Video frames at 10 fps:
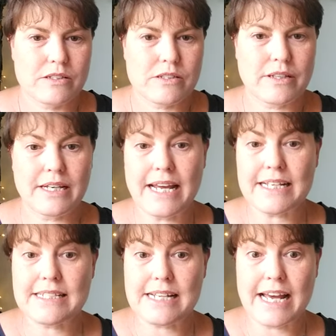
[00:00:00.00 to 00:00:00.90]
So the
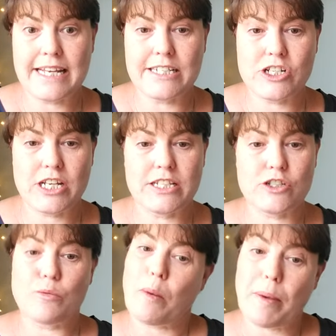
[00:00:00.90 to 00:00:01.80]
next stage is
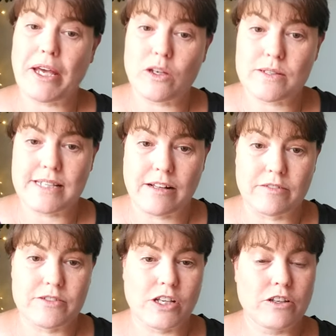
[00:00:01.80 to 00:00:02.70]
to prepare
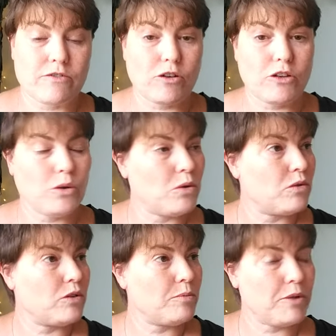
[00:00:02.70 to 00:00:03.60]
yourself. So you've got
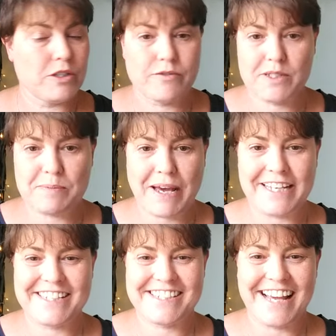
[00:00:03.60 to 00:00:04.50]
your, your beautiful
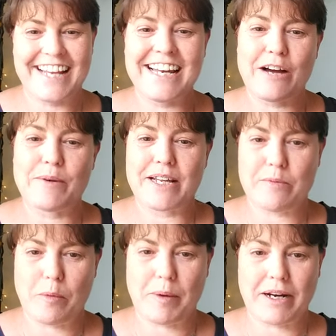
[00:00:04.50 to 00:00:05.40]
space and now we're
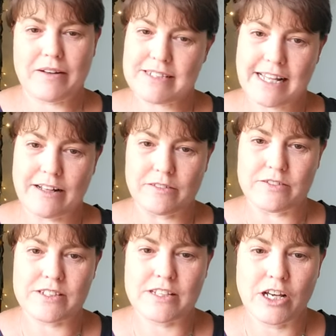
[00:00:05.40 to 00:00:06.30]
going to prepare
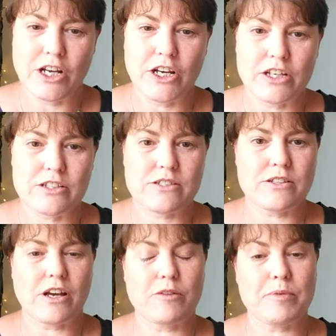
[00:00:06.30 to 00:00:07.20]
ourselves.
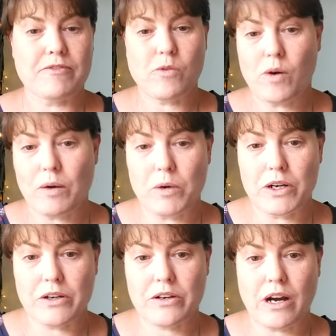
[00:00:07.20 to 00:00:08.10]
So before I
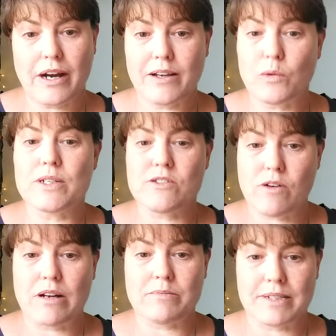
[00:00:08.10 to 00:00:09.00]
work, I always
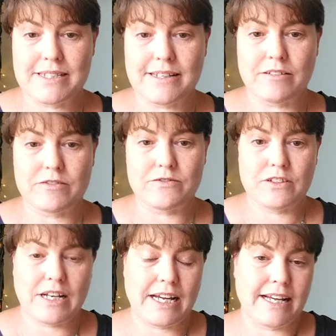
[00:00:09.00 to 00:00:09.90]
ground myself.
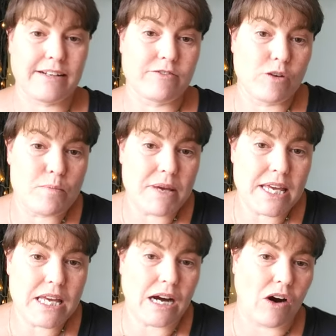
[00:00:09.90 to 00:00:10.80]
And for
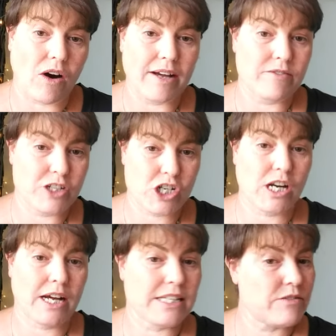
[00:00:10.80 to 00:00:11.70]
me, I
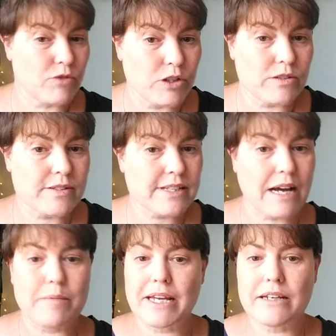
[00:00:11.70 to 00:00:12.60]
visualize roots
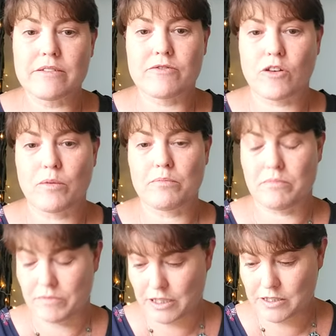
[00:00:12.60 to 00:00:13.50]
coming
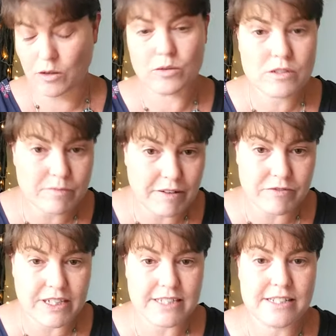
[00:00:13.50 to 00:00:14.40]
from the soles of my
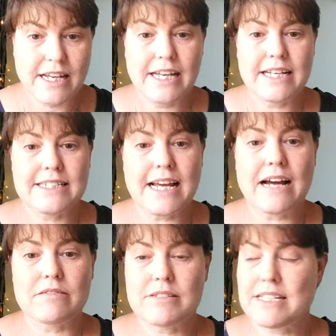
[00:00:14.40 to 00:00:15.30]
feet
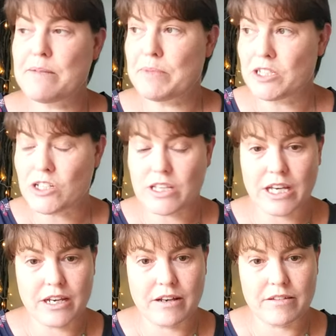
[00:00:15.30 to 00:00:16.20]
down deep into
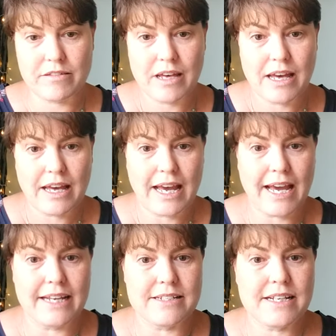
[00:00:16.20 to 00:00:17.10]
the earth
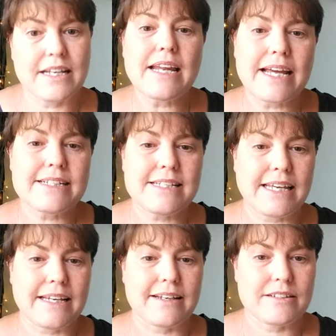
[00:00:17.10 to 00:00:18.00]
and
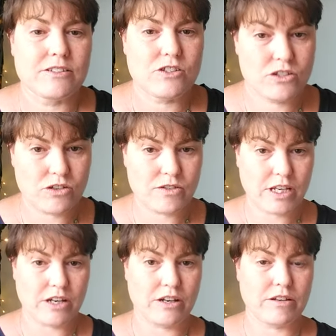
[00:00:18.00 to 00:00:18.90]
connecting to
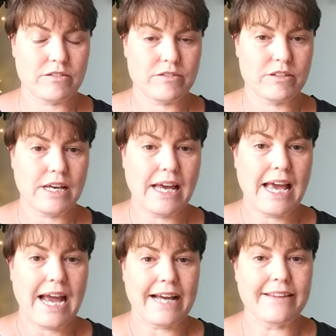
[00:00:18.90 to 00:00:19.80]
the earth,
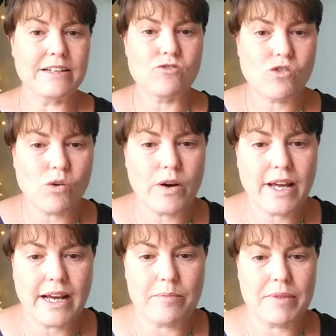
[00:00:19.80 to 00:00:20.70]
and then
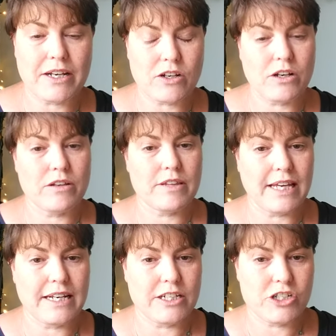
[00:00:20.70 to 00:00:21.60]
drawing up that earth
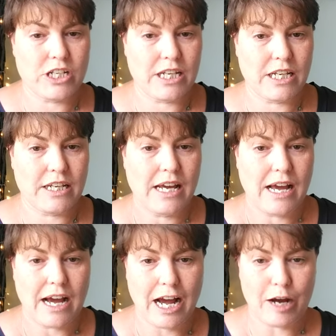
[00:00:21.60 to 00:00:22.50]
energy
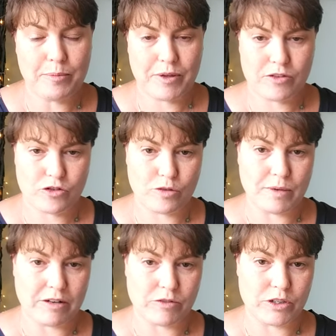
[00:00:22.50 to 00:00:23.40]
up through
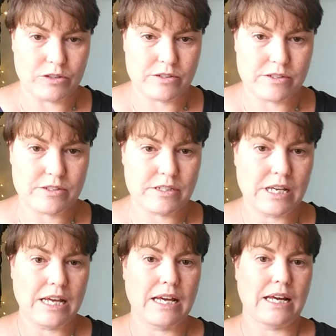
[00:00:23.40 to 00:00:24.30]
my roots
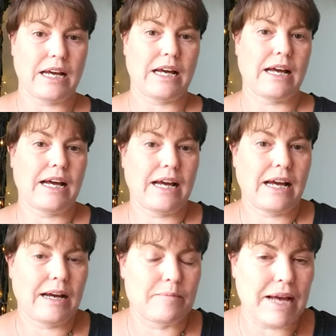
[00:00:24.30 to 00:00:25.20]

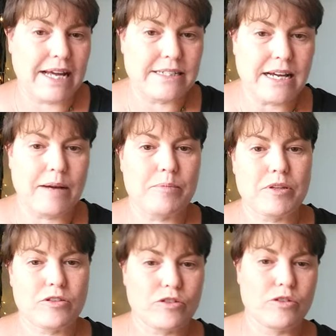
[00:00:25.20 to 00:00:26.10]
um, and up
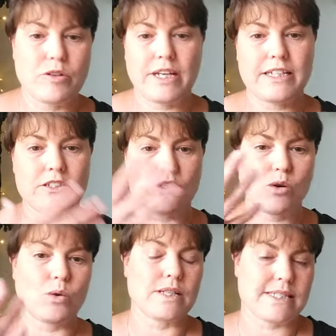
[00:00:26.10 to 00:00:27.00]
through
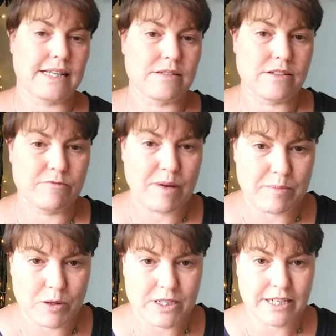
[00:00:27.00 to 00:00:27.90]
into all the cells of my
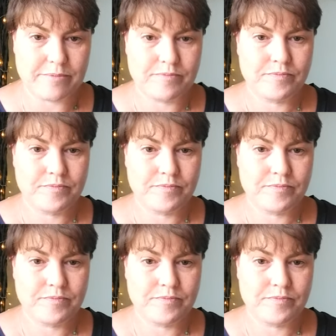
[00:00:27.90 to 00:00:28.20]
body.